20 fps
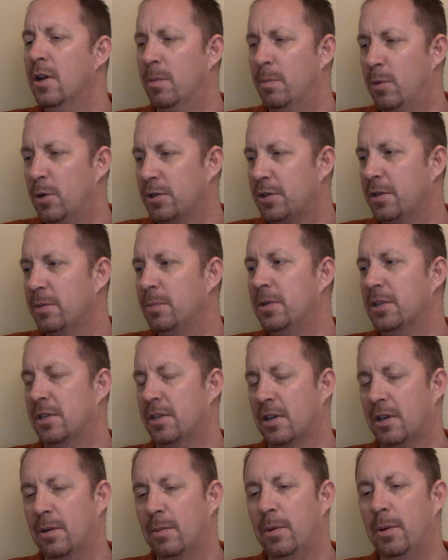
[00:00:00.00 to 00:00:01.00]
Mostly my
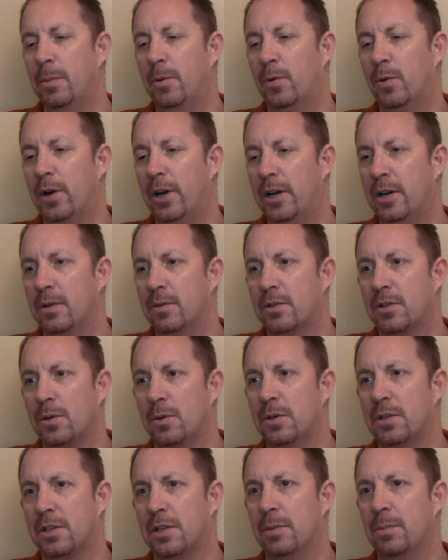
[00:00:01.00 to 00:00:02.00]
Second Amendment right. It's
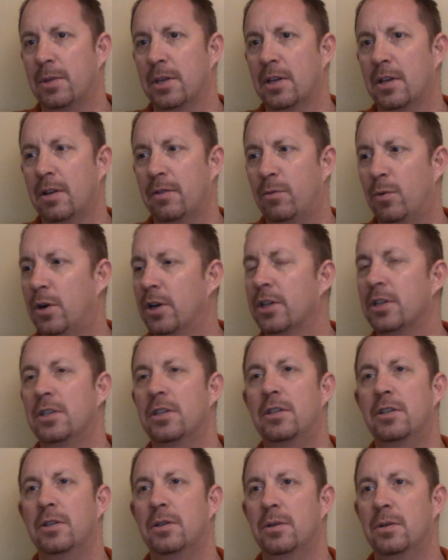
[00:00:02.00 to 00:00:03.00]
always something I've wanted to
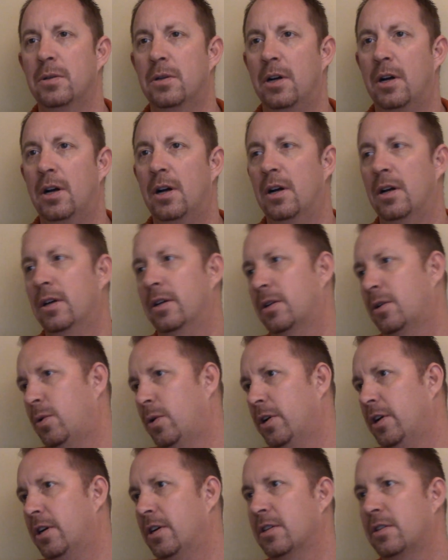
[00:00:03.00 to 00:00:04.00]
do, and
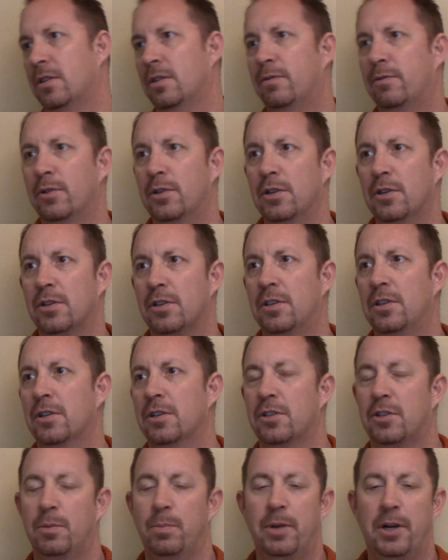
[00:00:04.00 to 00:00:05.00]
quite honestly, for years and
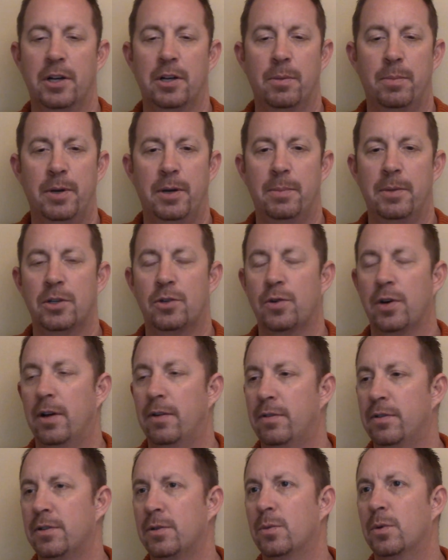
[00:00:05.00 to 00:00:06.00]
years, depending upon my
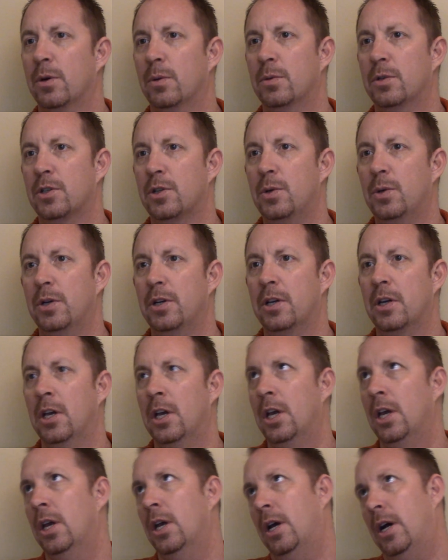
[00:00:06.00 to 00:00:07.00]
travels and where I was going,
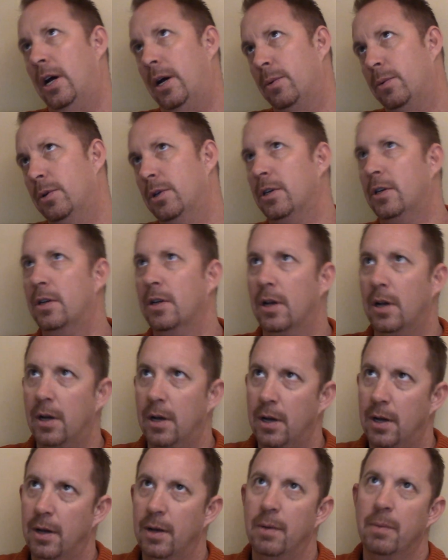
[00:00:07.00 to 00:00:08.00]
I would
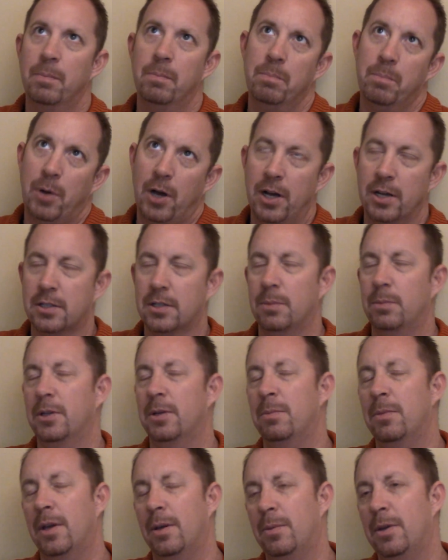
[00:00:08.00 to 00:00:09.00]
possibly
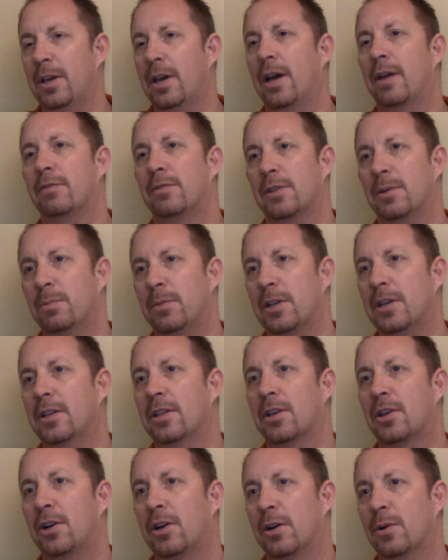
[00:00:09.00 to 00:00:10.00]
maybe have something in
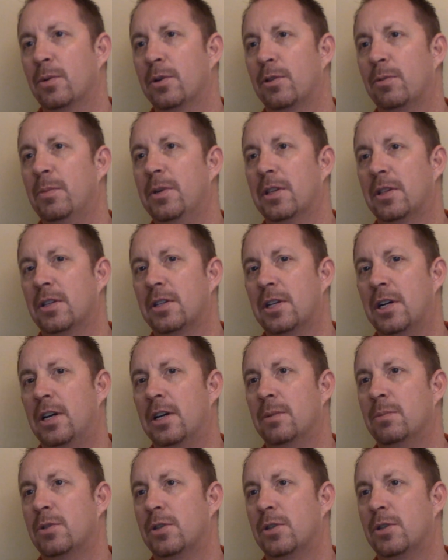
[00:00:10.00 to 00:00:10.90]
the car with me at the time.